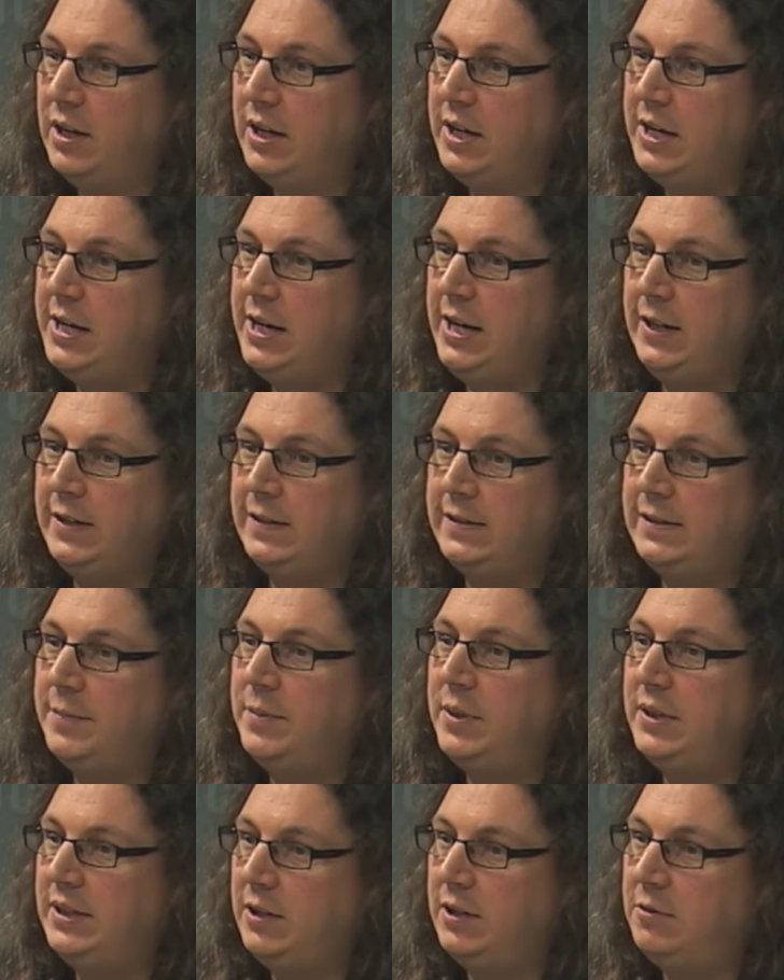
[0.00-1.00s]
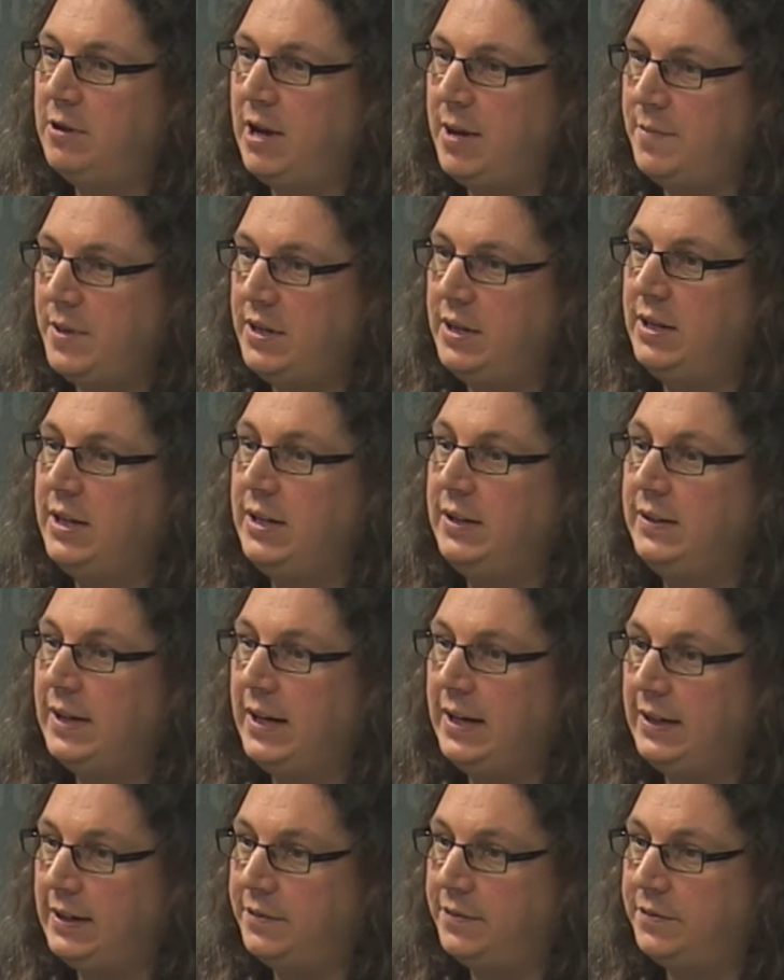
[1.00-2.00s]
in semantic web and linked
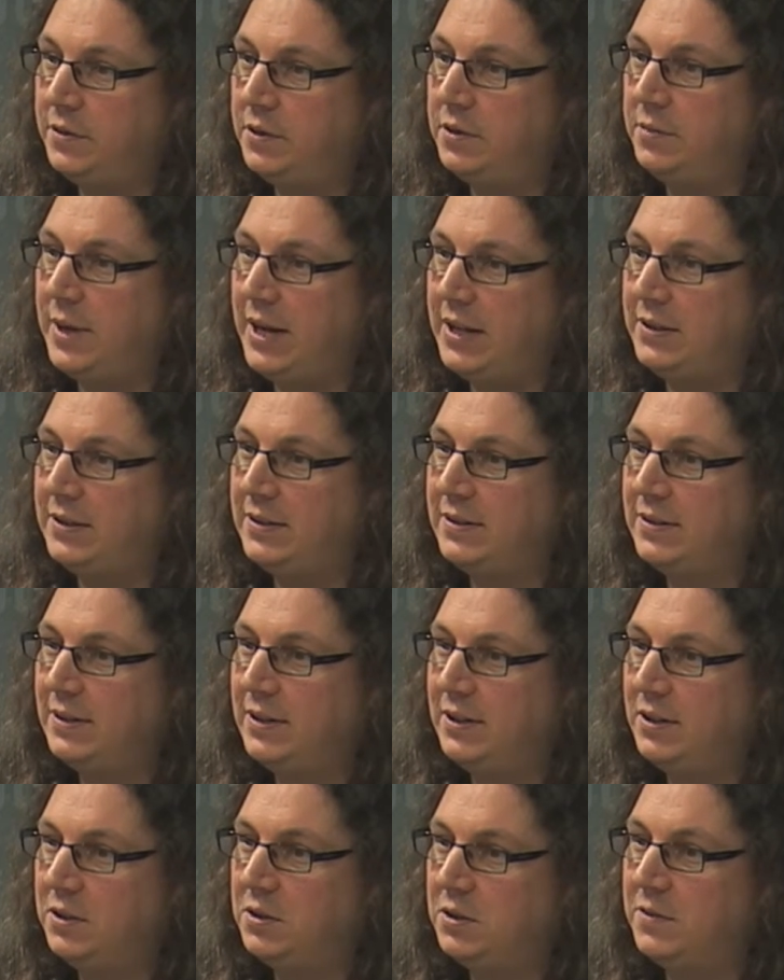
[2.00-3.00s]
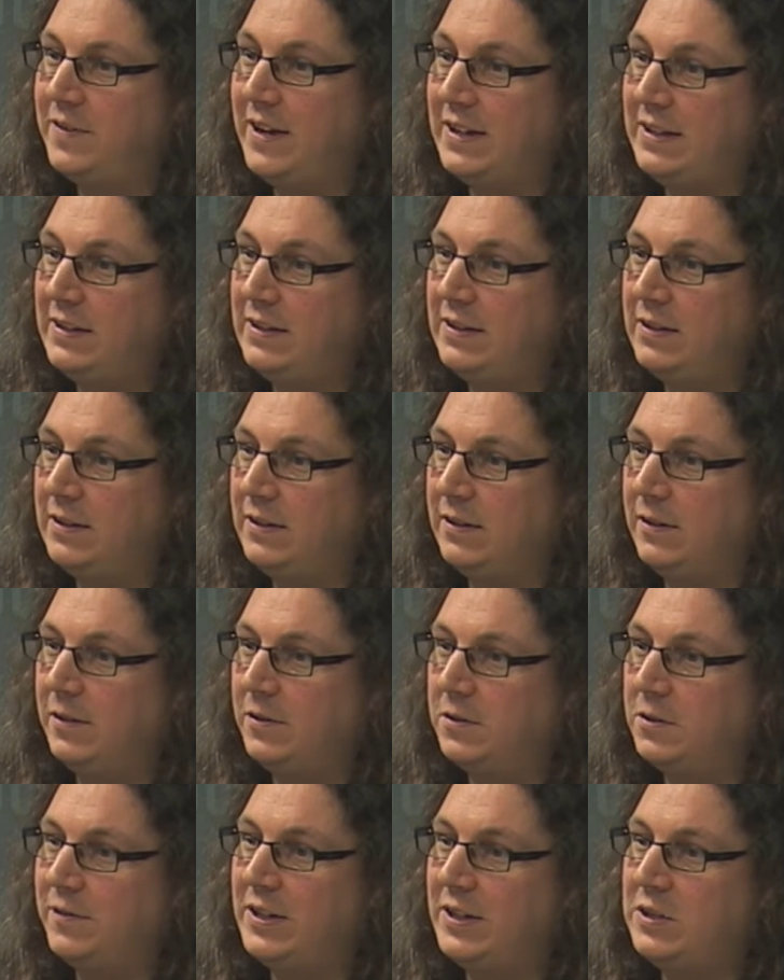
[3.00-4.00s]
data formats, so that
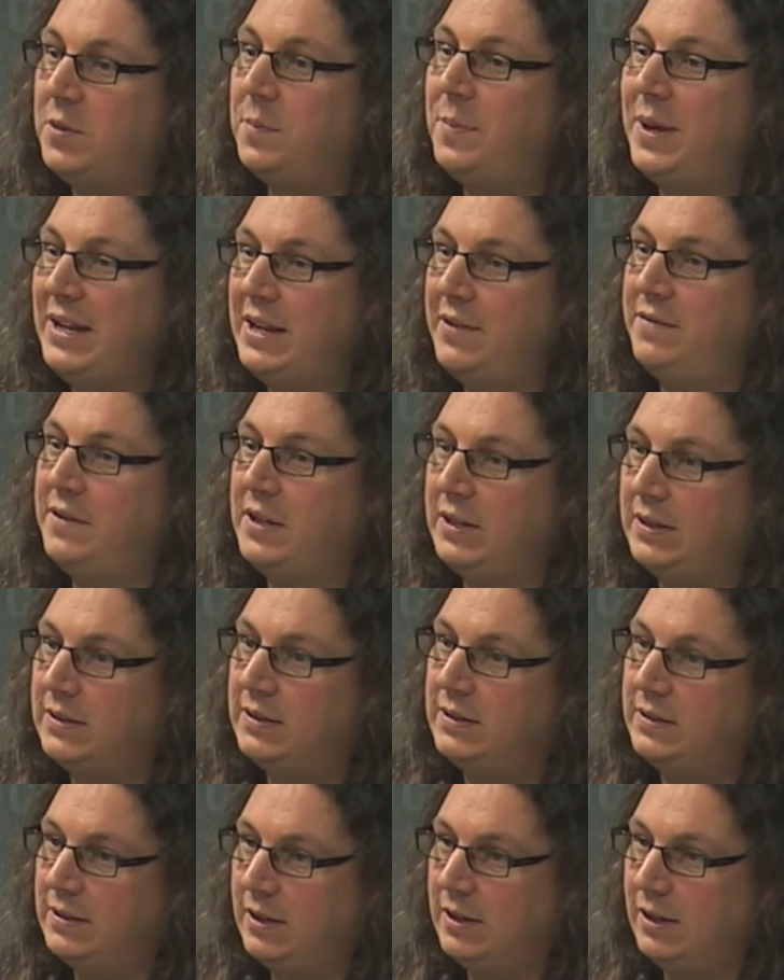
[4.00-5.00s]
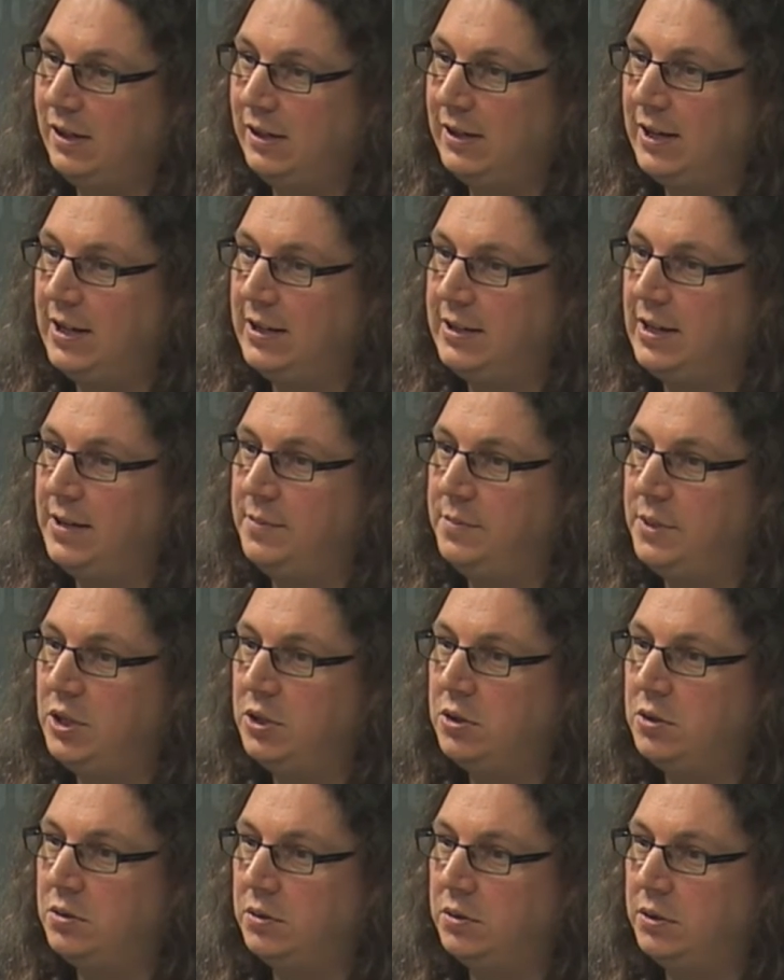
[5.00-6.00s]
the benefits can be
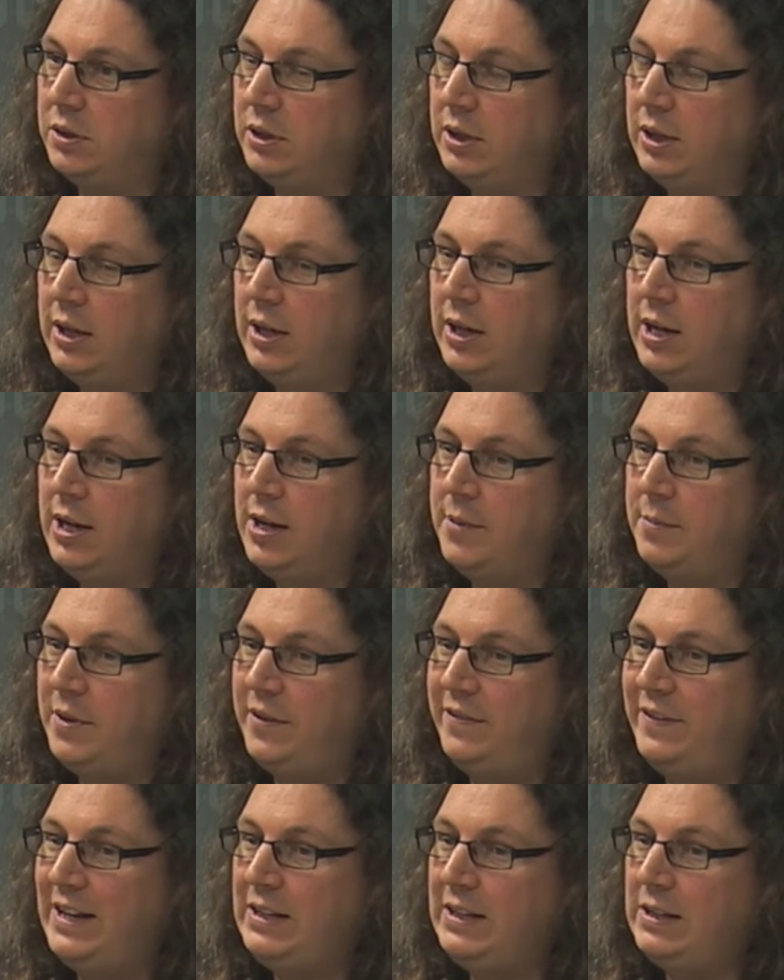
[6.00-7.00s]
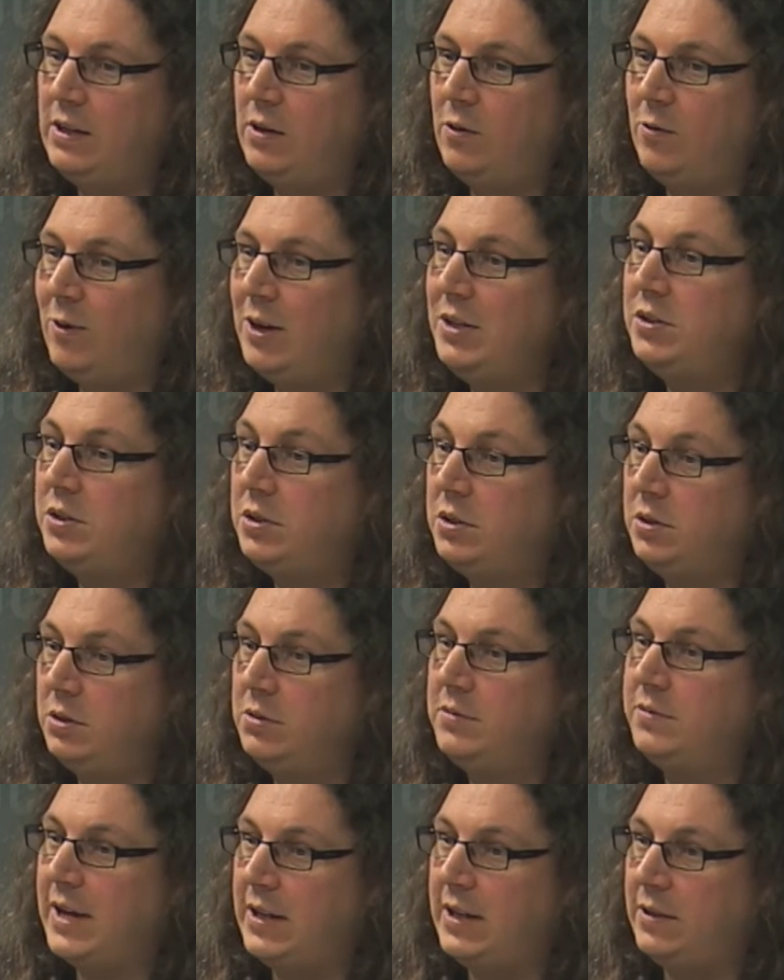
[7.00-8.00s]
shown. But then once you
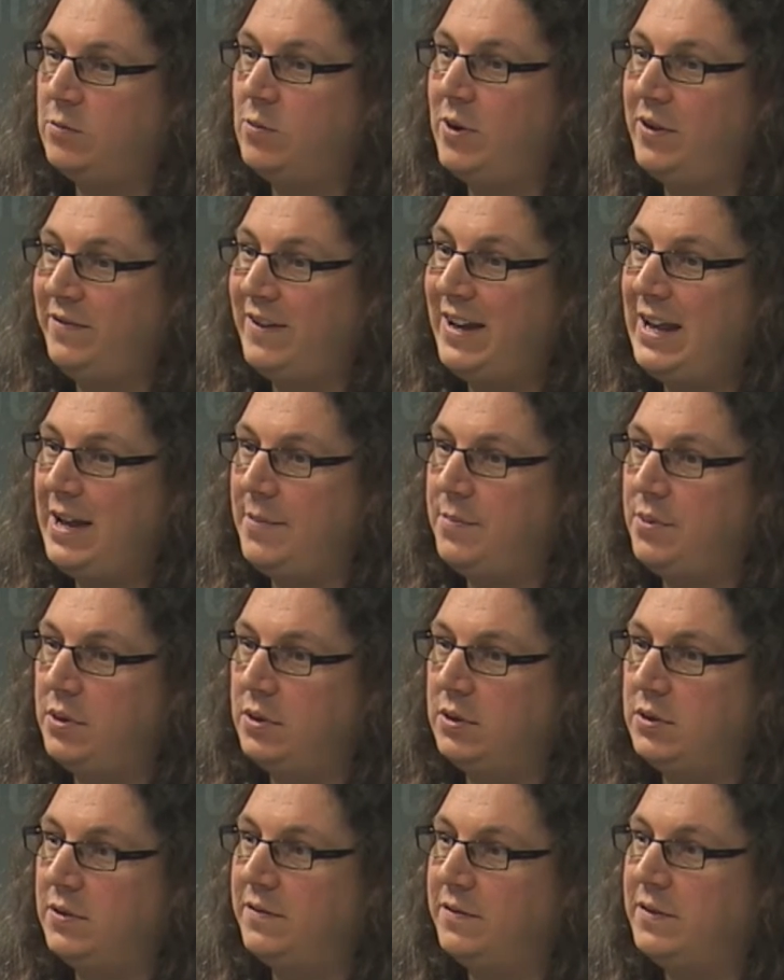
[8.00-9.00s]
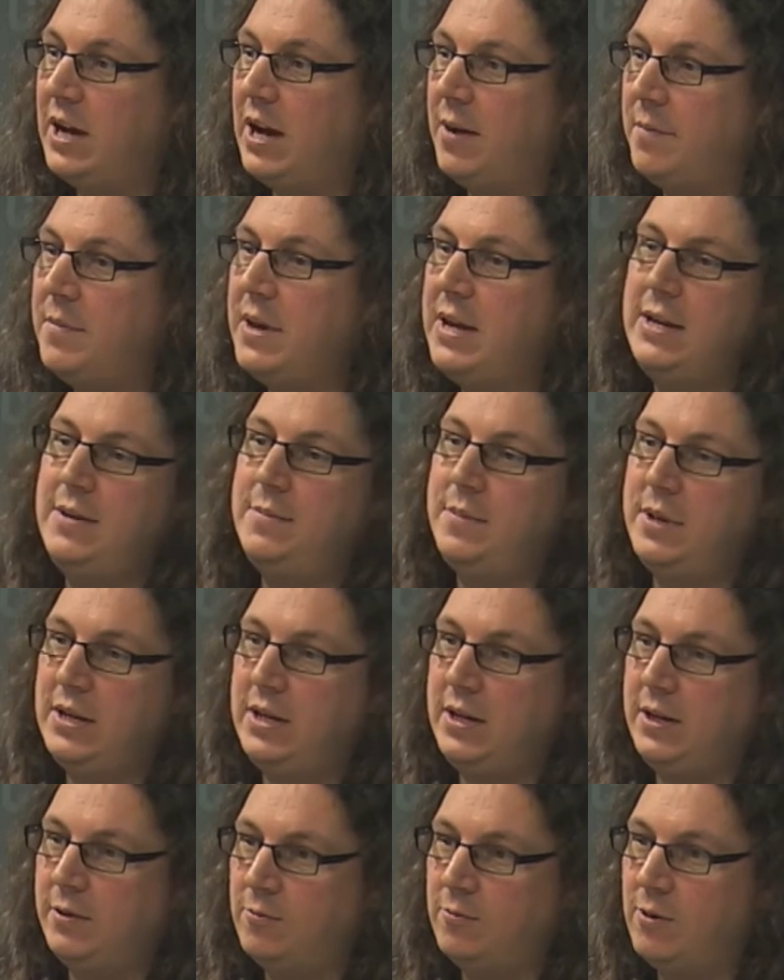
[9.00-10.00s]
do that, once that happens, there are many,
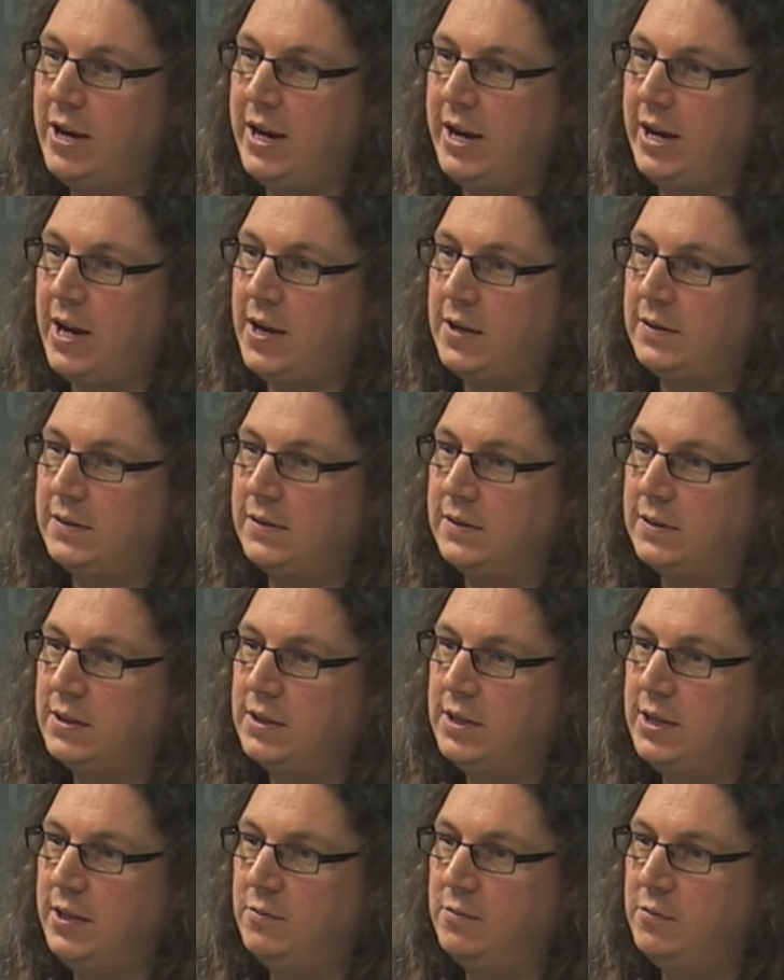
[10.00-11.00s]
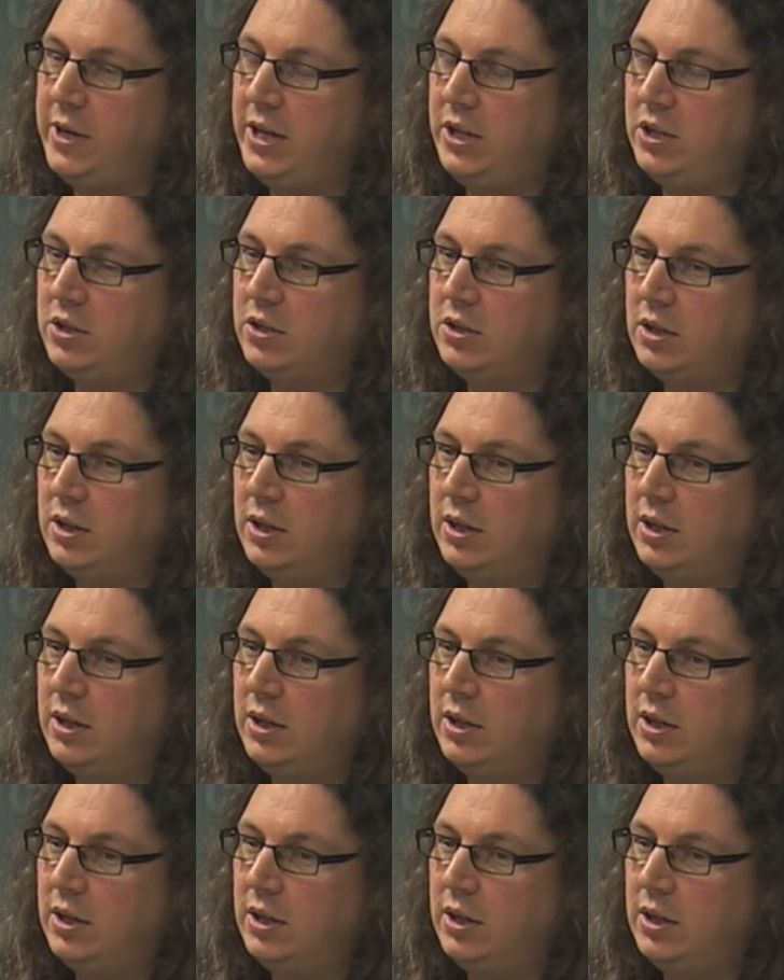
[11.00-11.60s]
many ways in which